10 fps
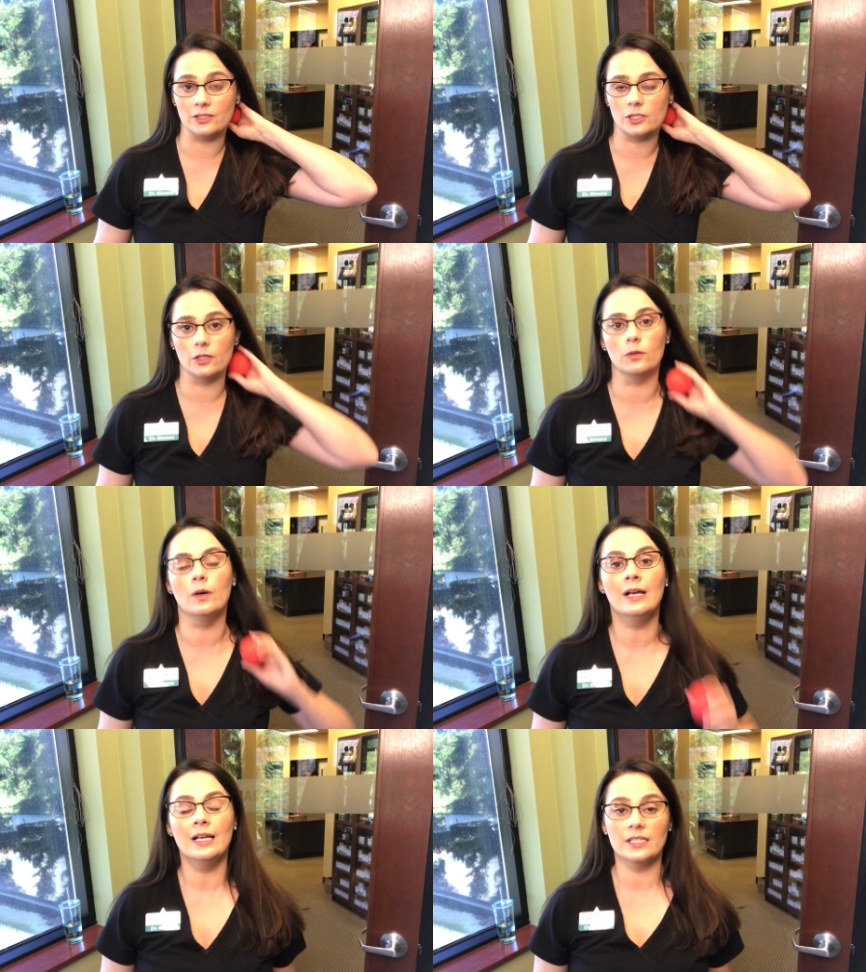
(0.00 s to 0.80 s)
So
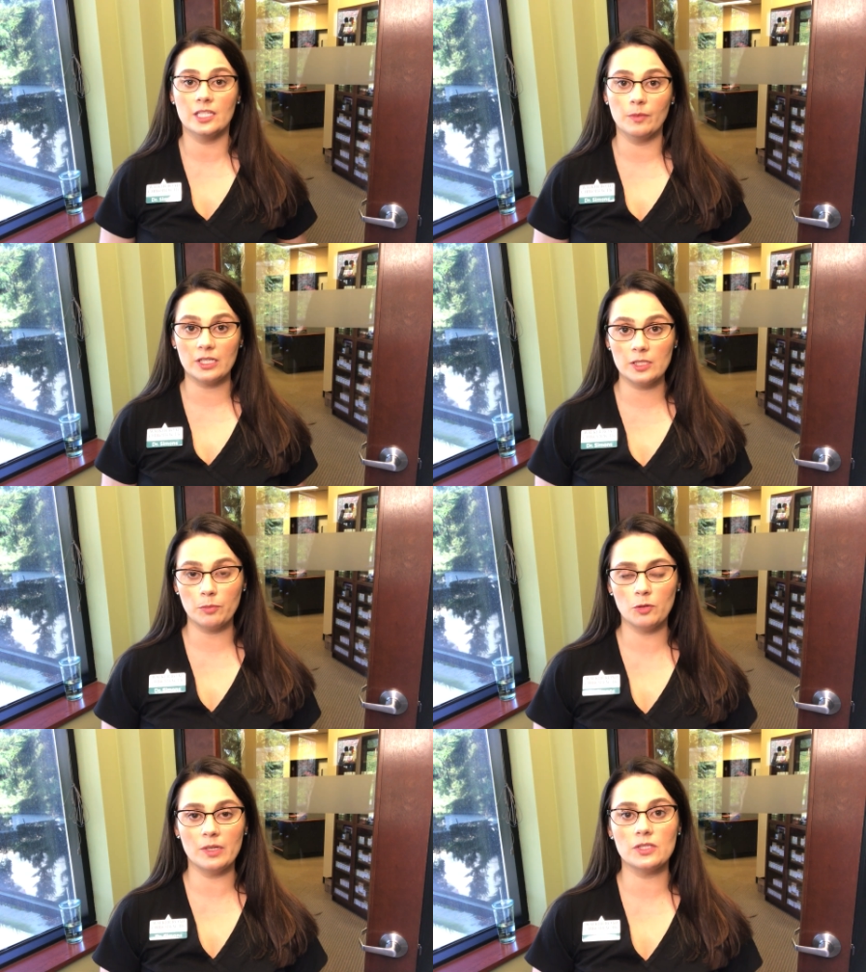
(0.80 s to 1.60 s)

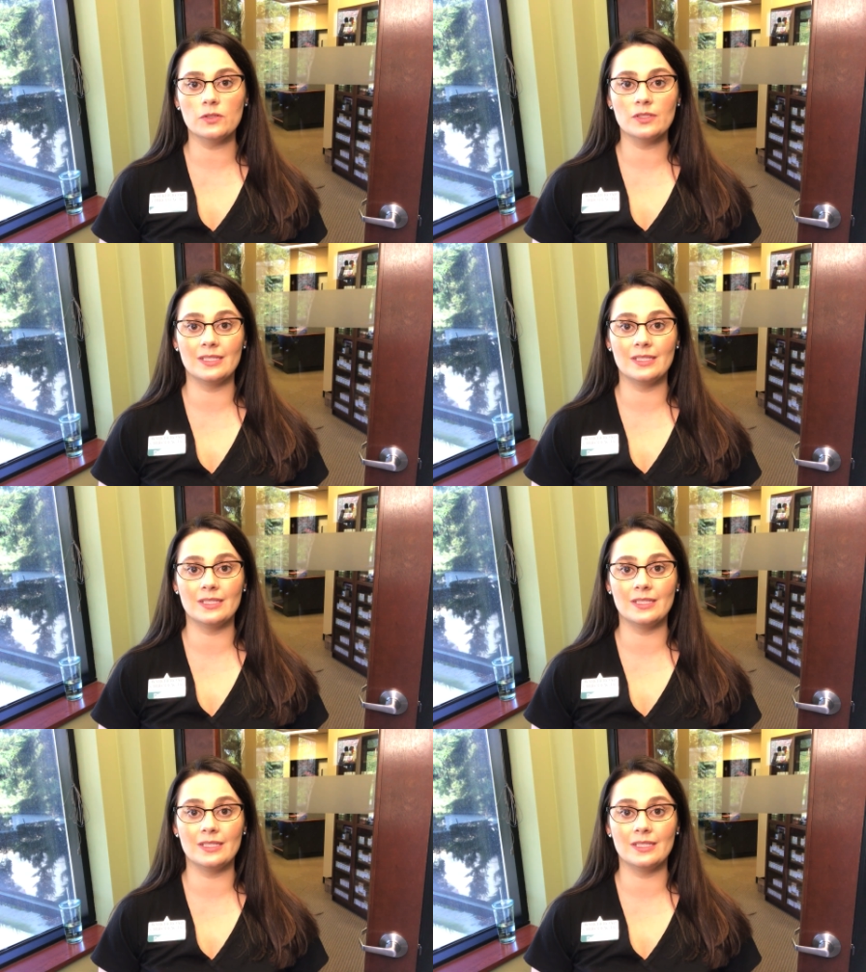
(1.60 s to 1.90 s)
suboccipital muscles,